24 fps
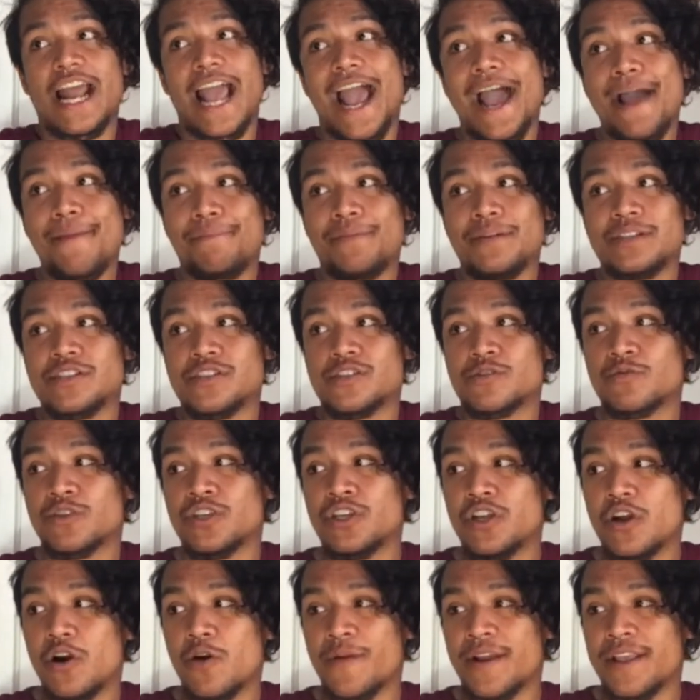happens, you
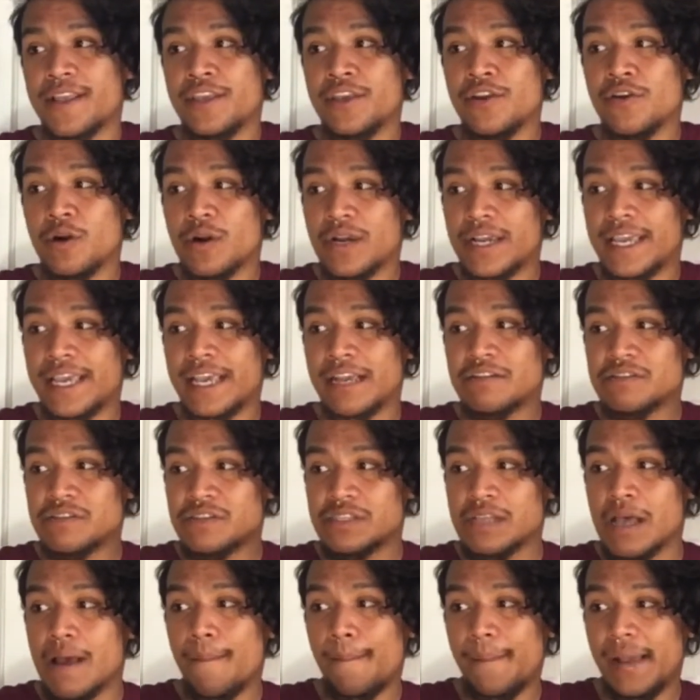know, when you kill
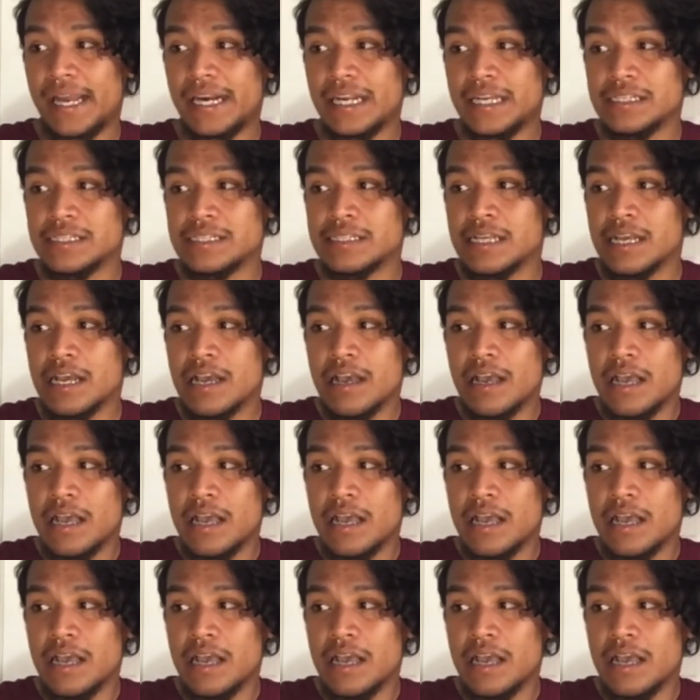somebody's